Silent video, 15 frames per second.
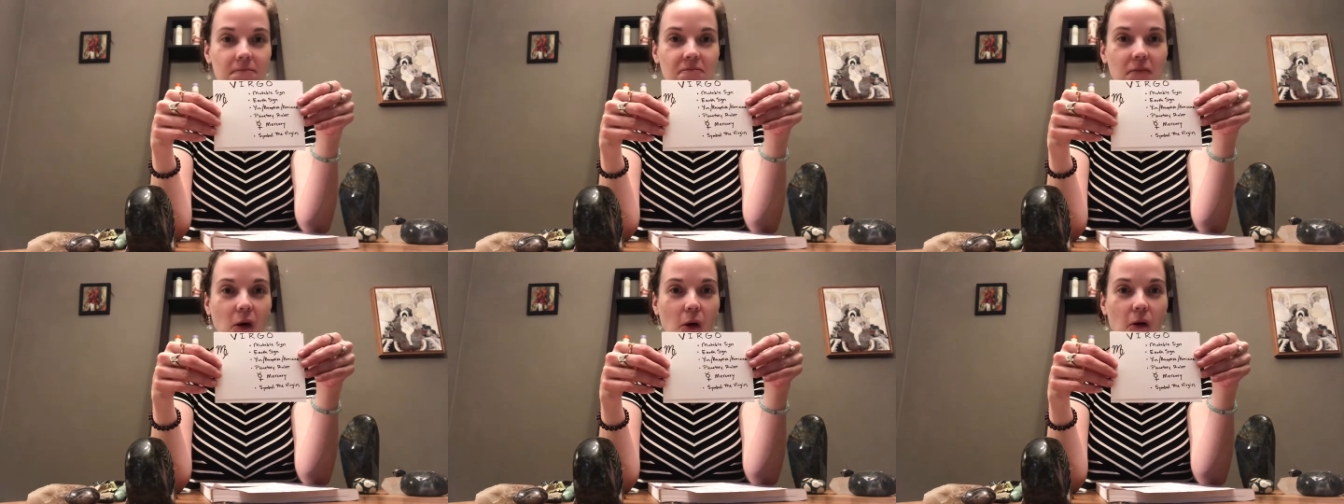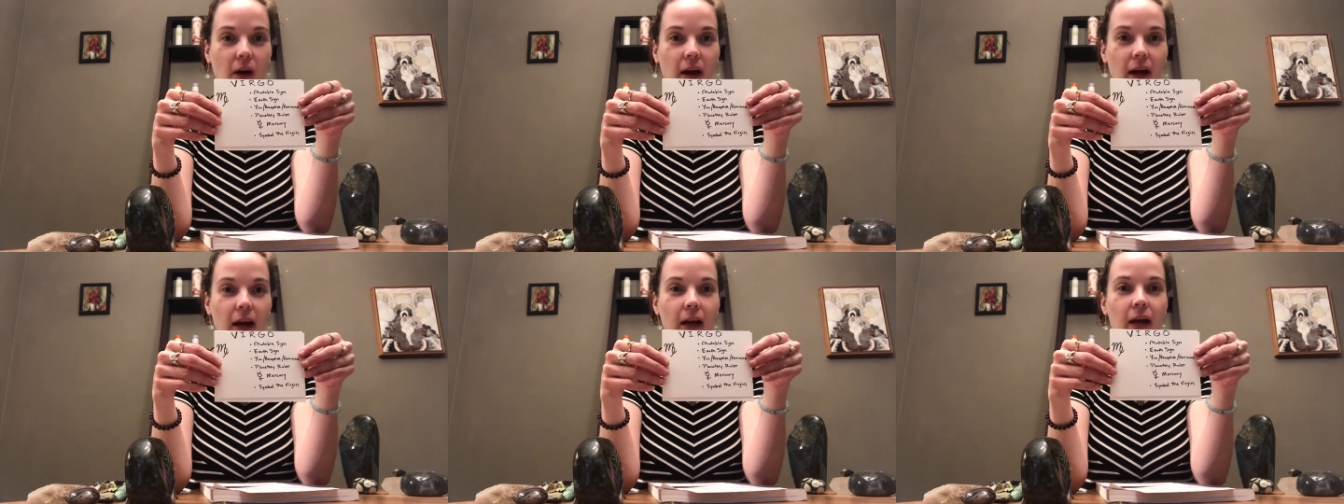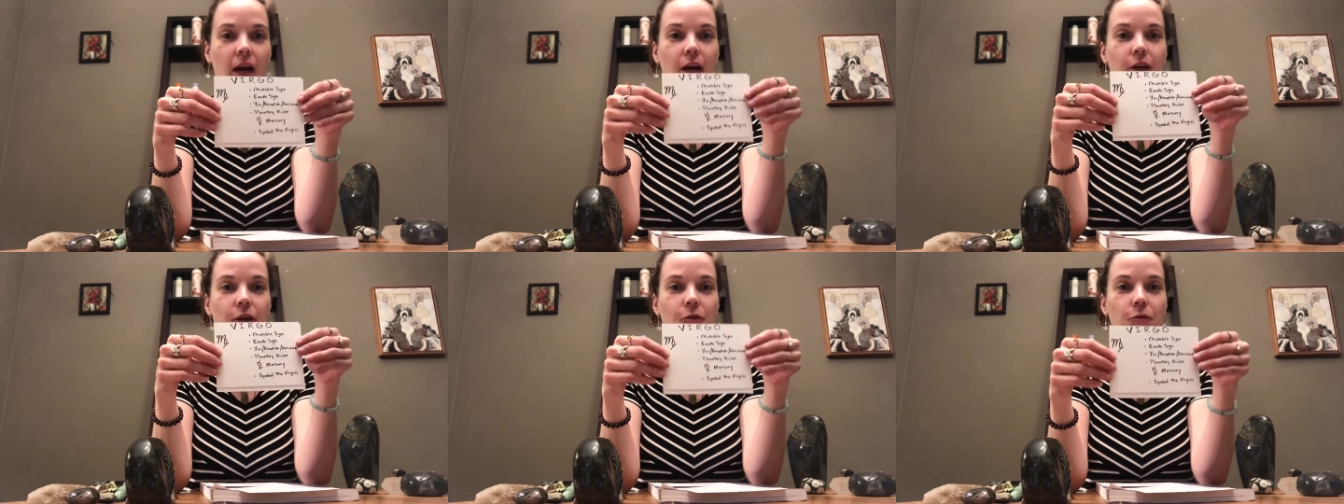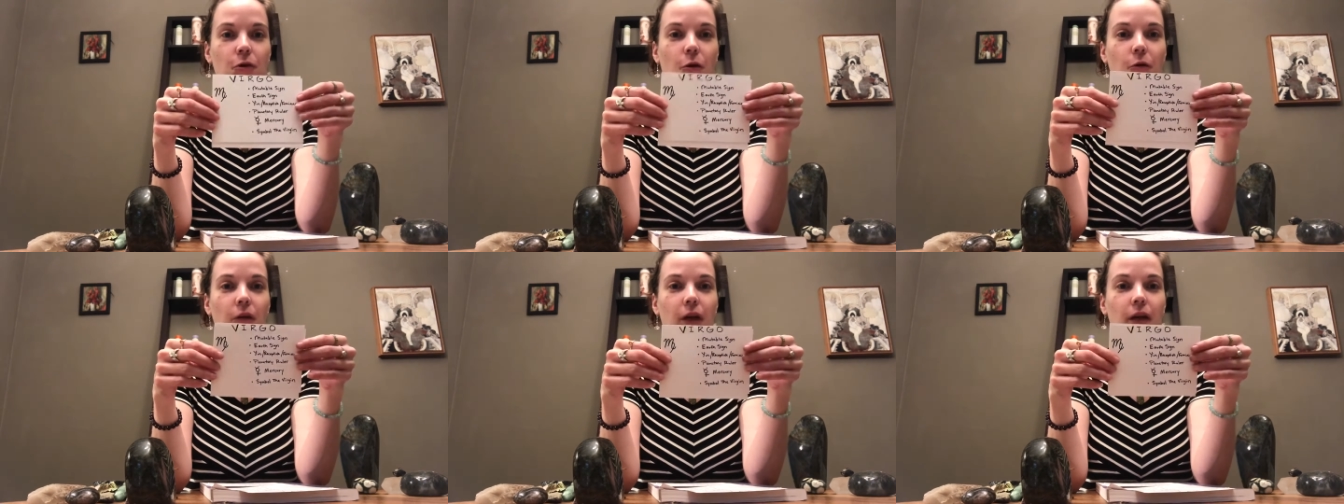Okay, you
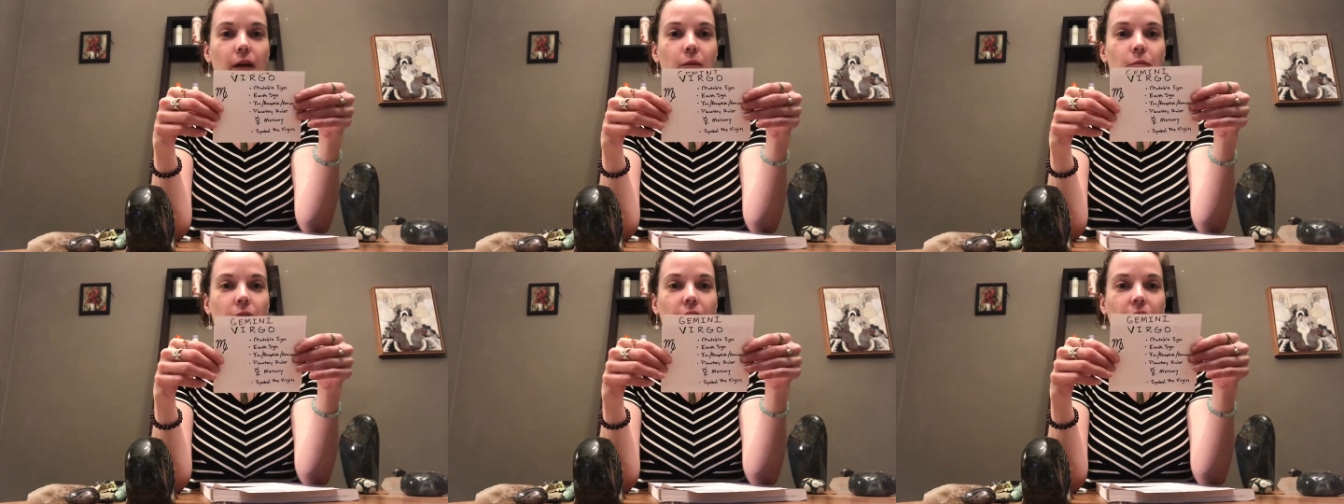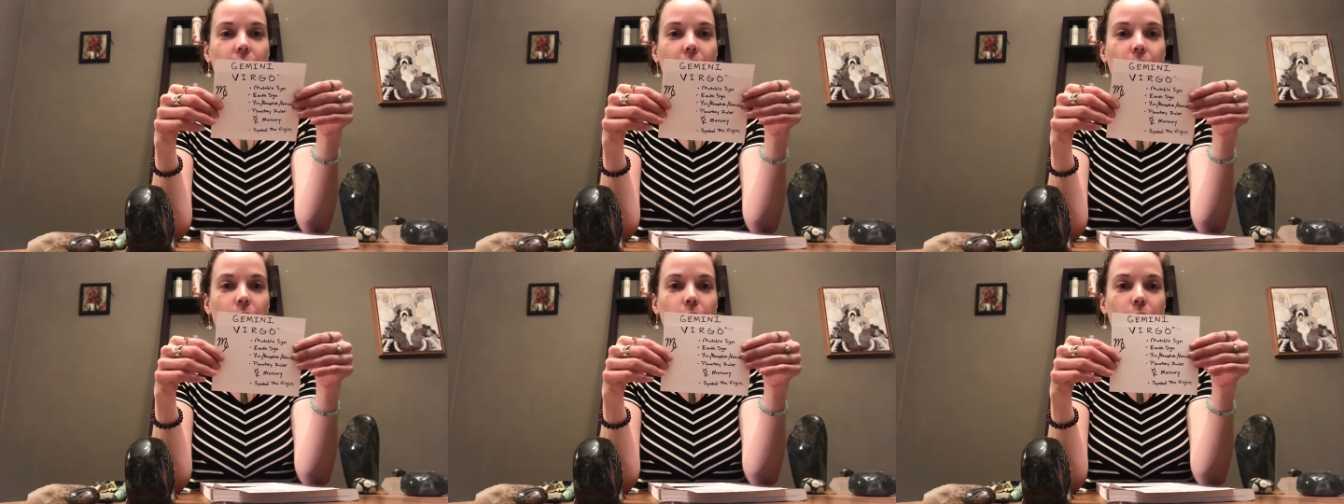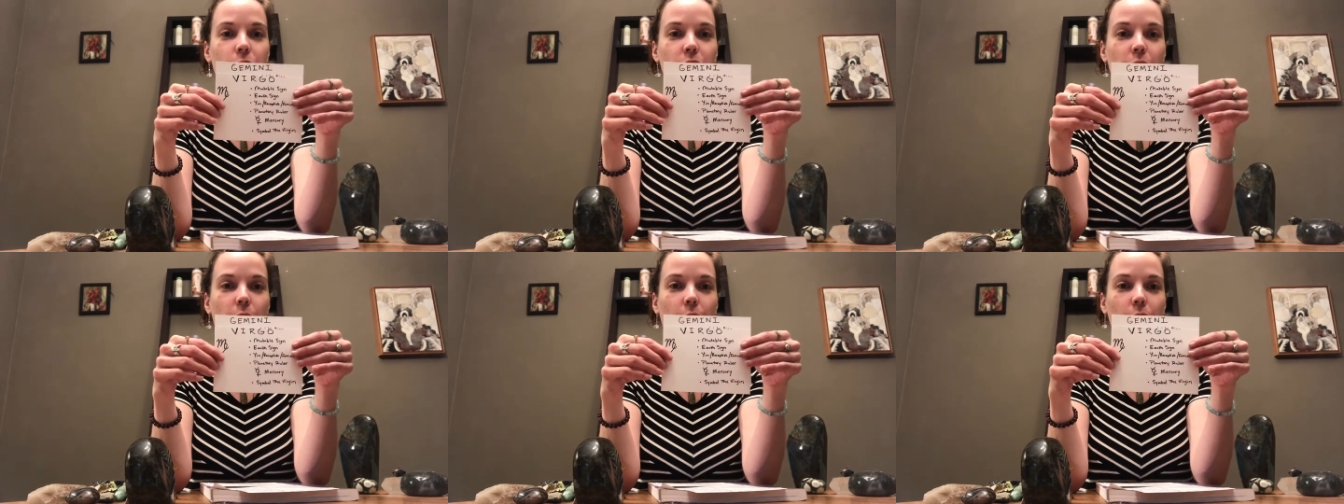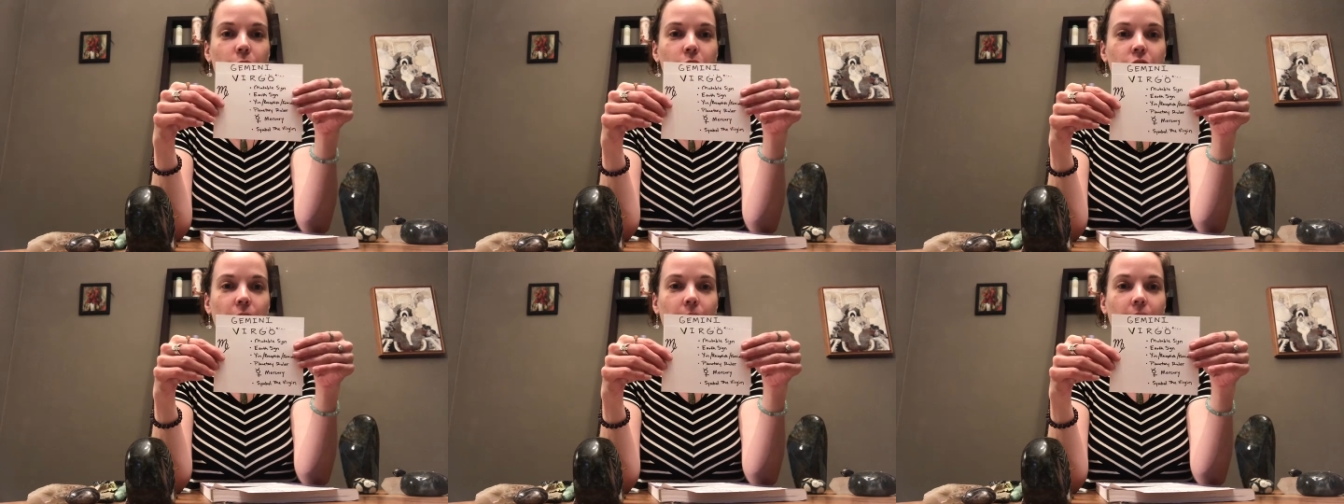know that Mercury rules both
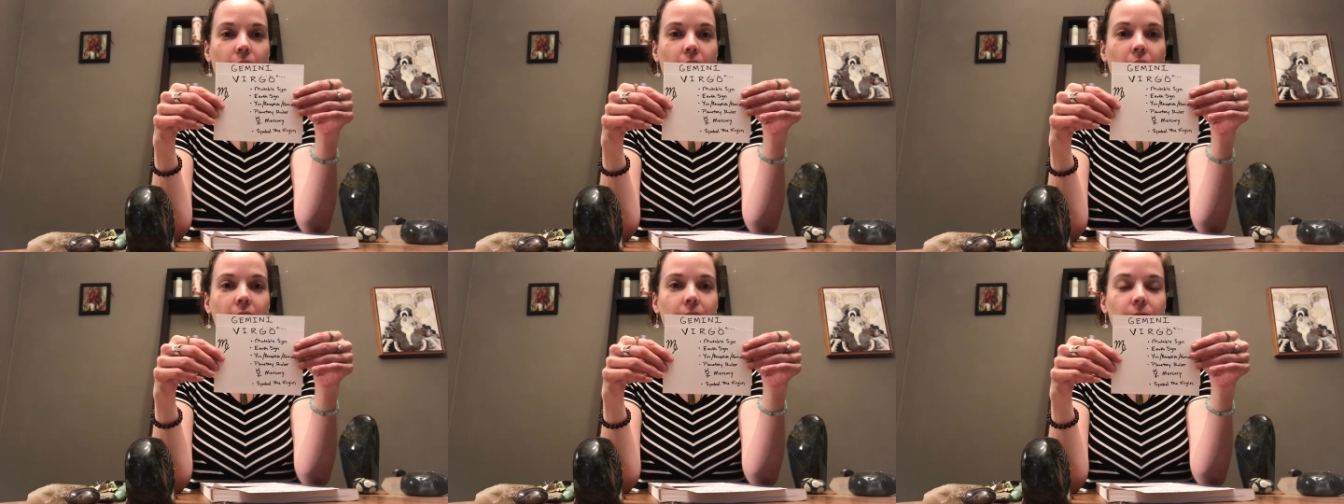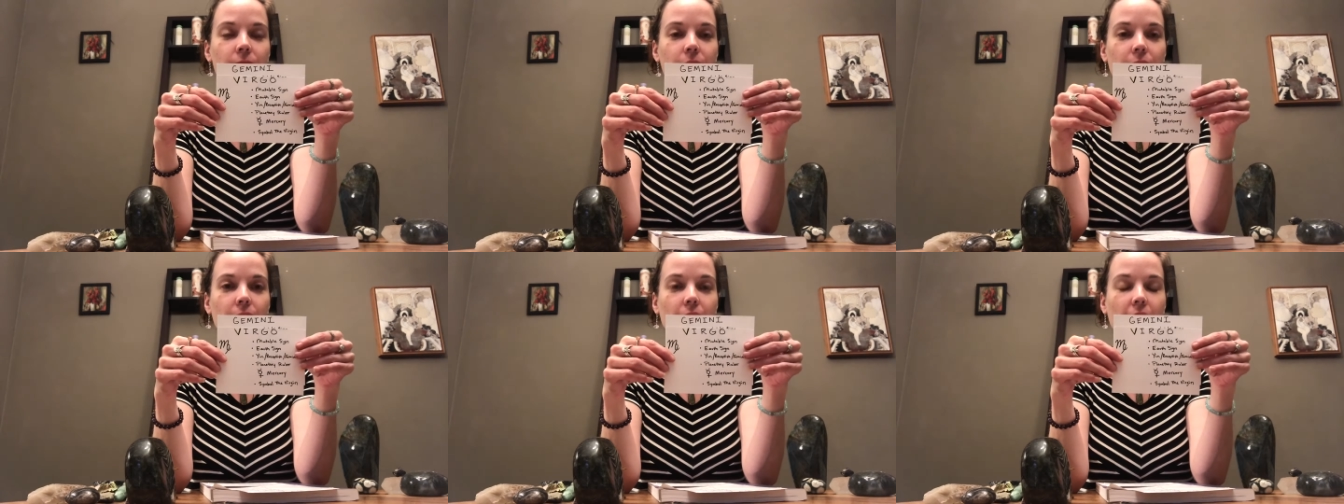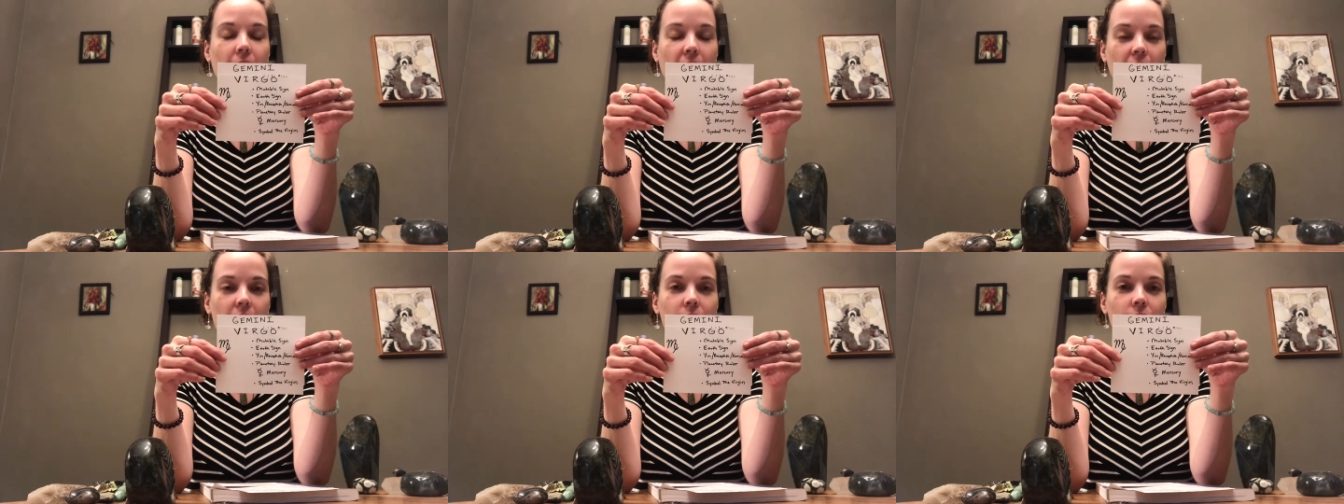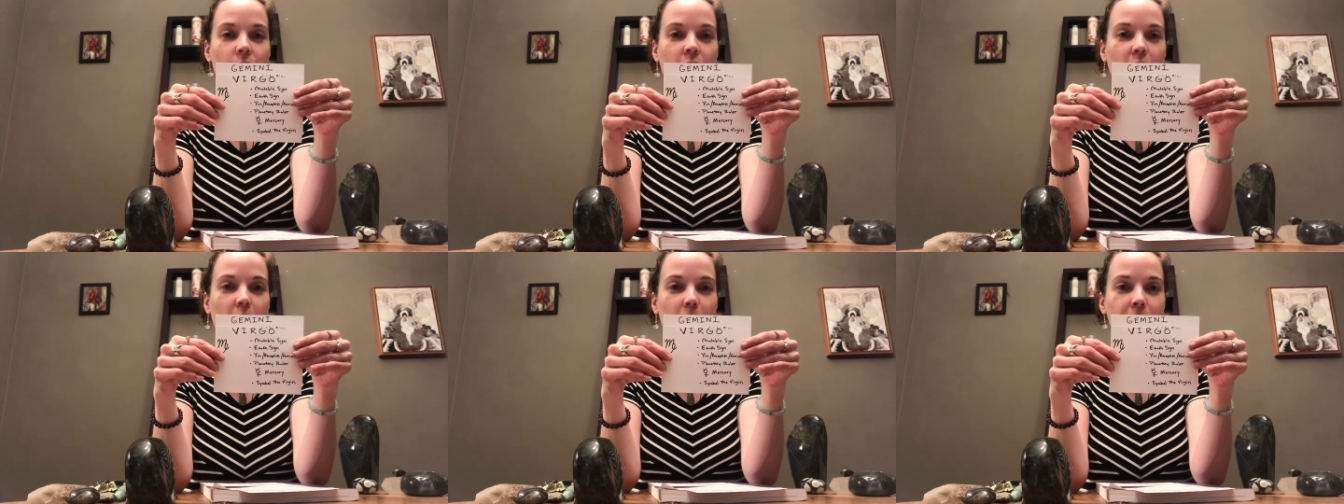Gemini and
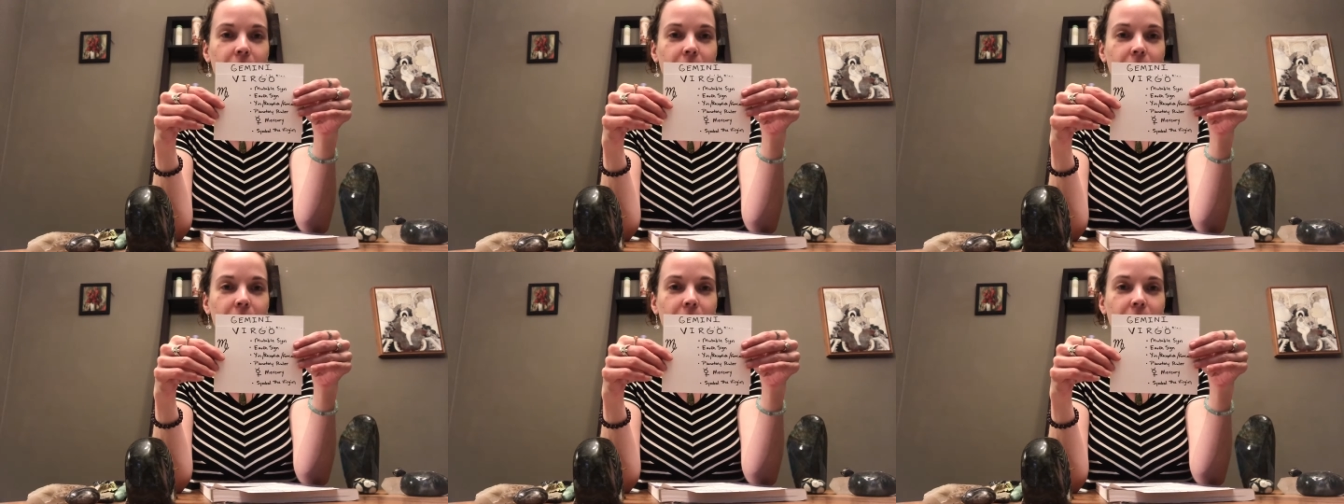Virgo.